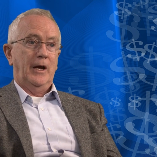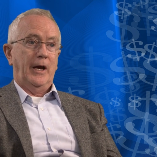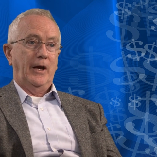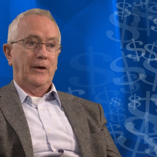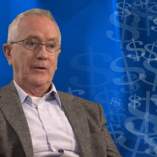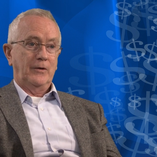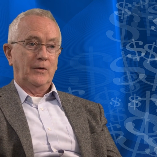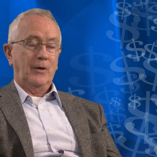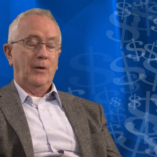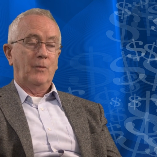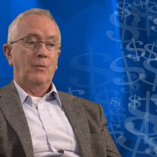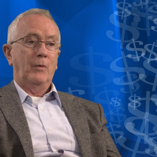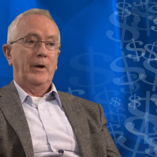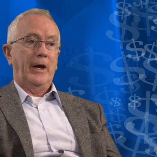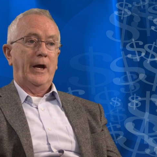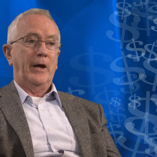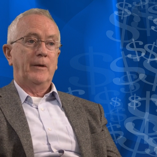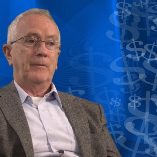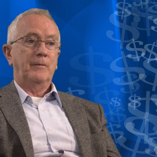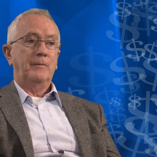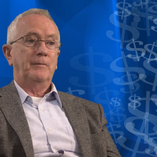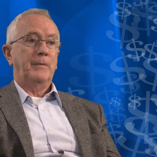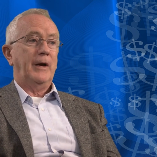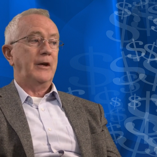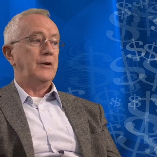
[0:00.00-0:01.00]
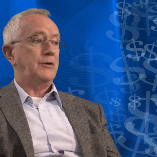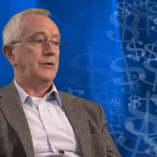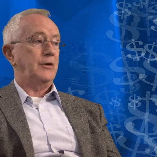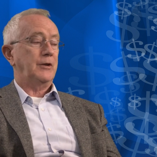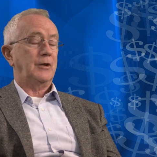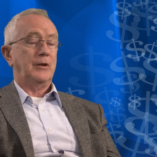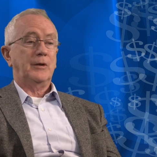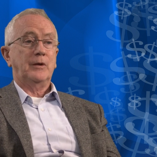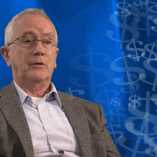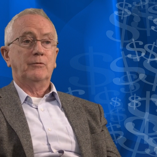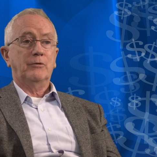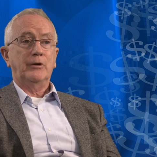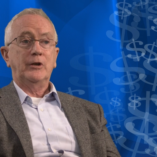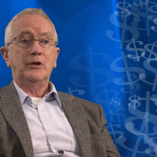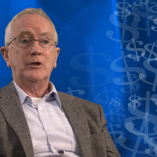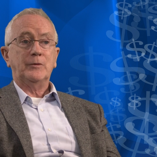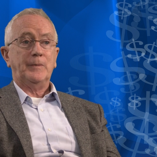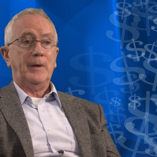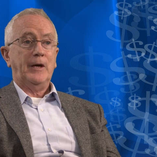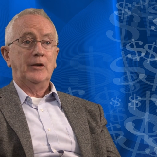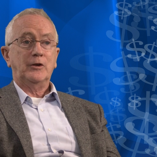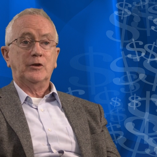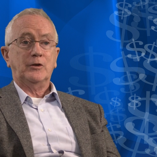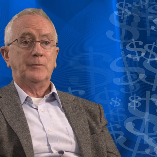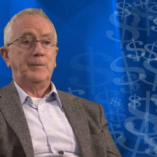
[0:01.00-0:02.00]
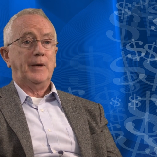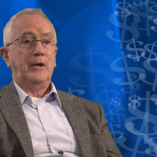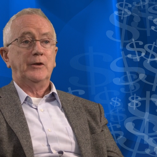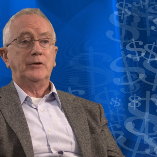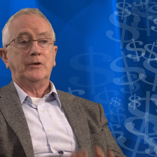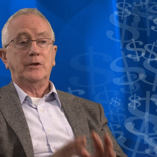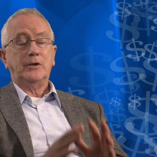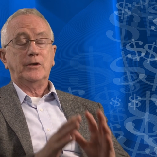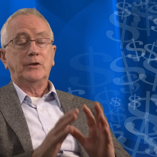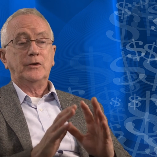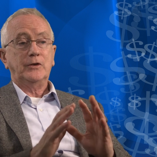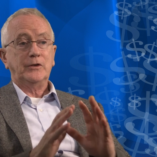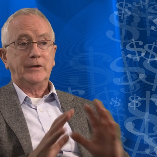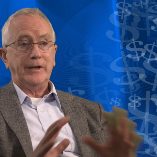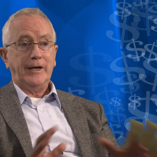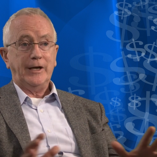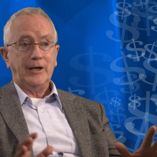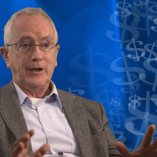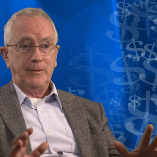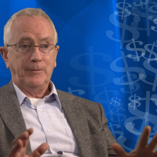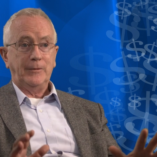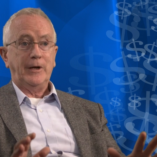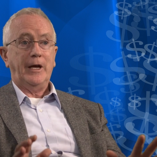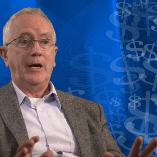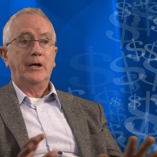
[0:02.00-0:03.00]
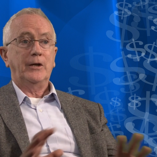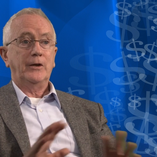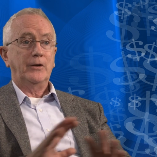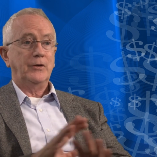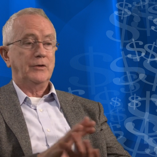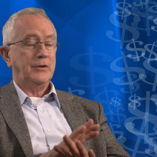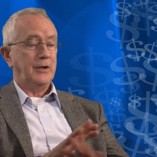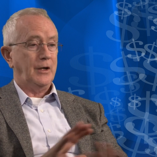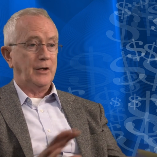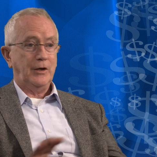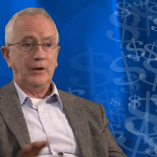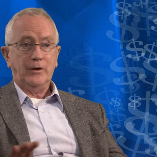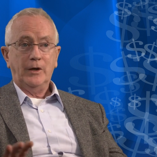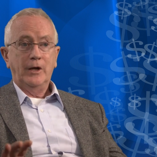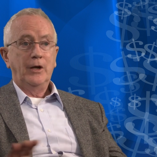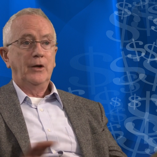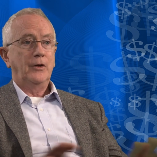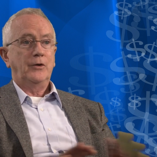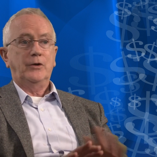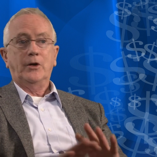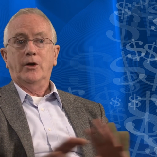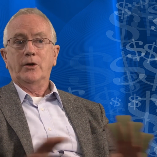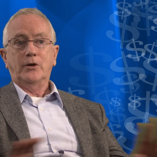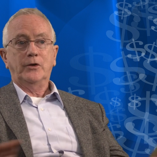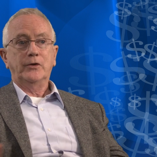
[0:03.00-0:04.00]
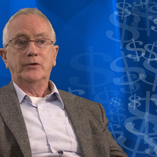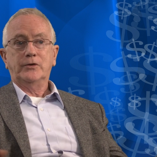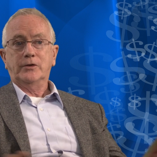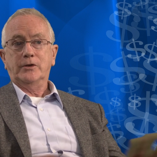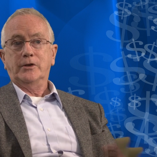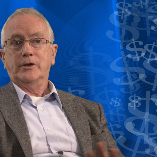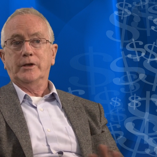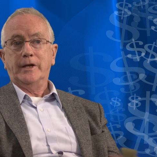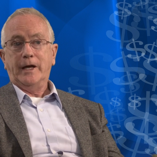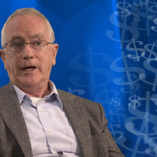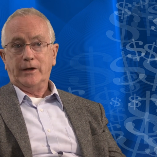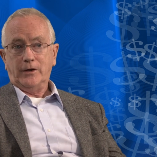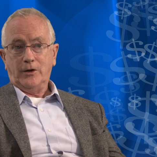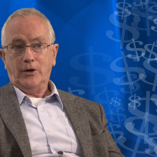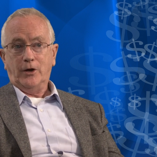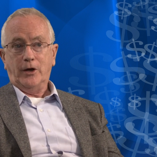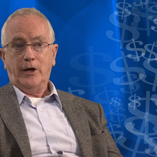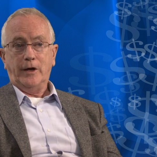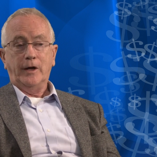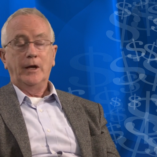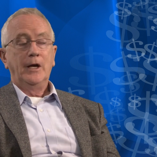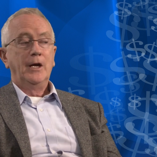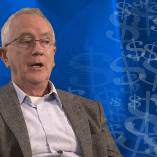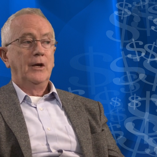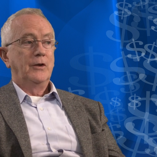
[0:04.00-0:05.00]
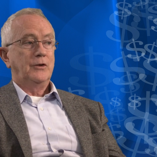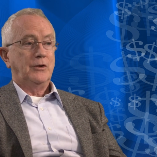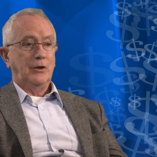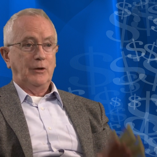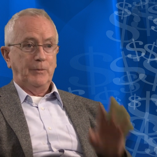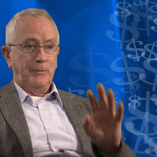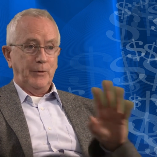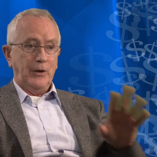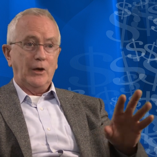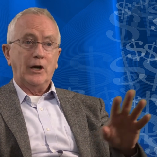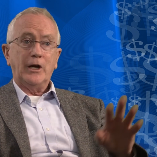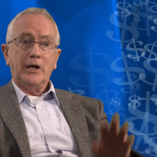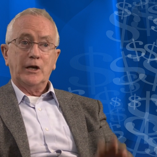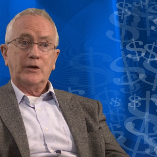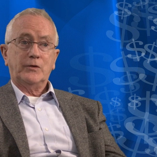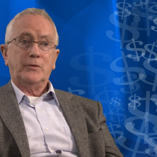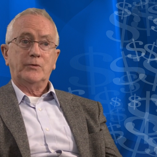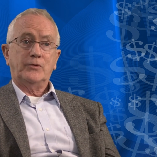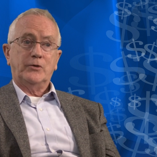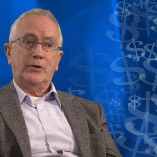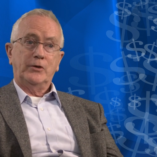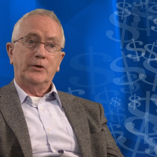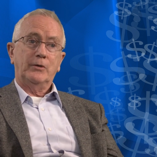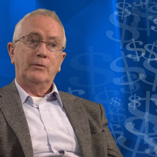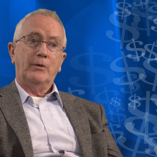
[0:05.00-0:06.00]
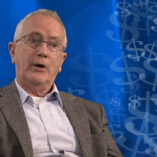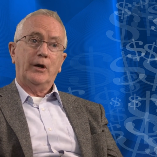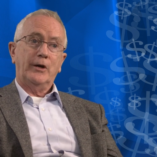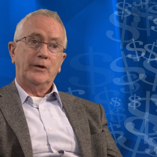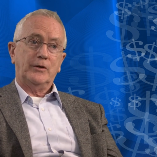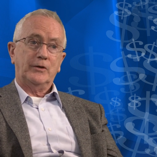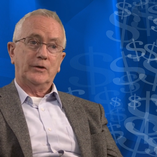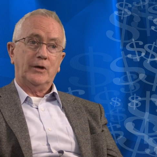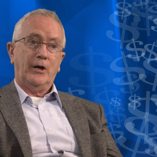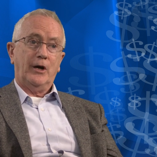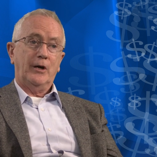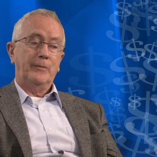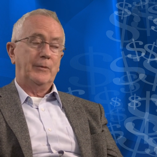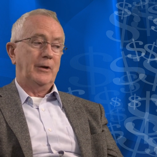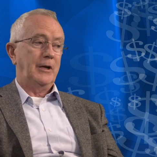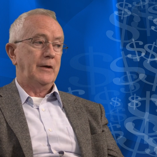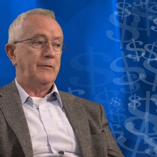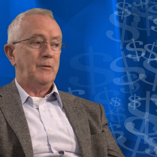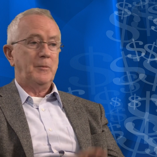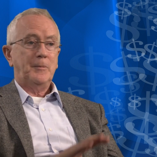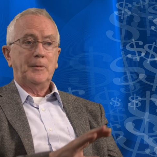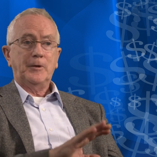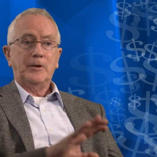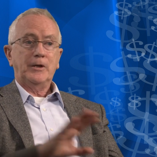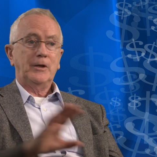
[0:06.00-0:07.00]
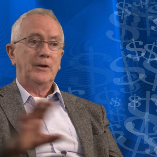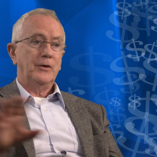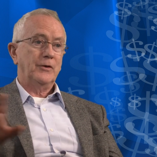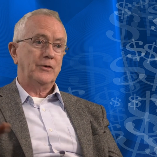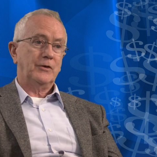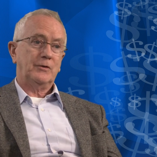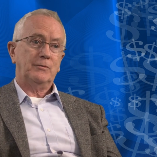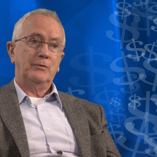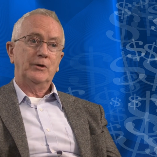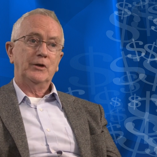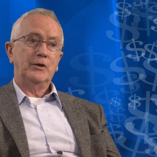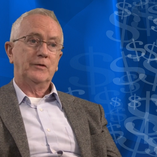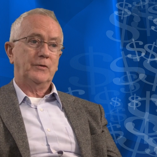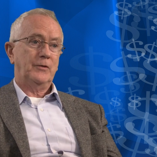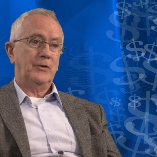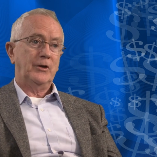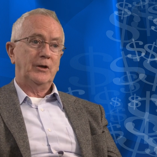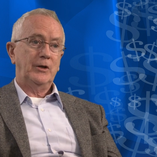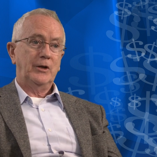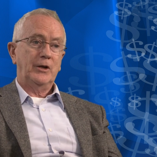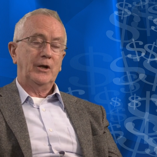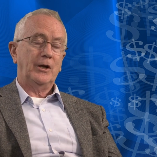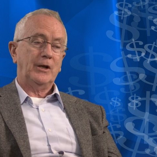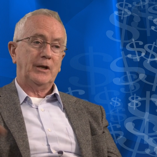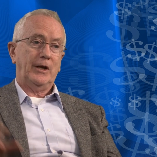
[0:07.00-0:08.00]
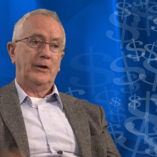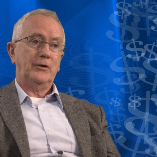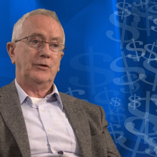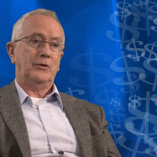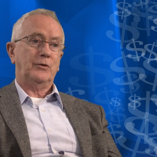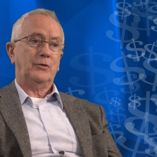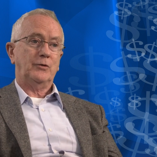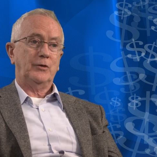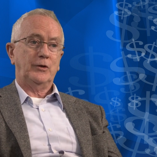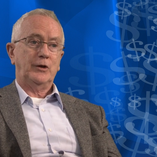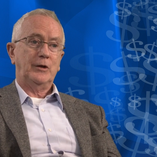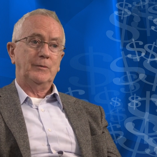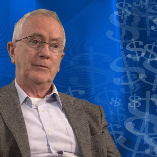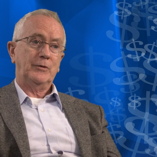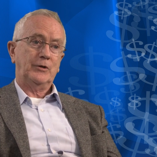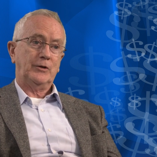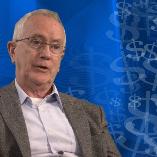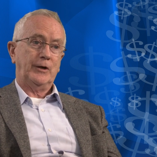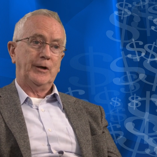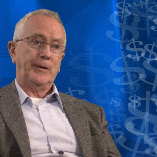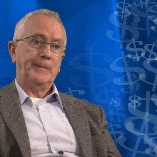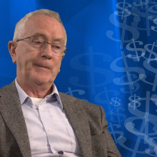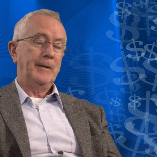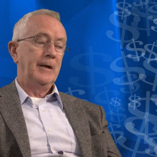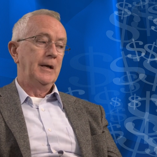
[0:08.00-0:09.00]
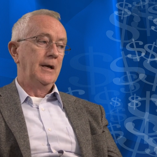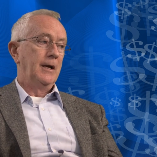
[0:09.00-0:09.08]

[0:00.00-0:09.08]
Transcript: And, and basically, Greenspan just basically stared him down and said, don't listen to that guy. So the B I S was on the right side, but everybody else reads from the neoclassical hymn sheet.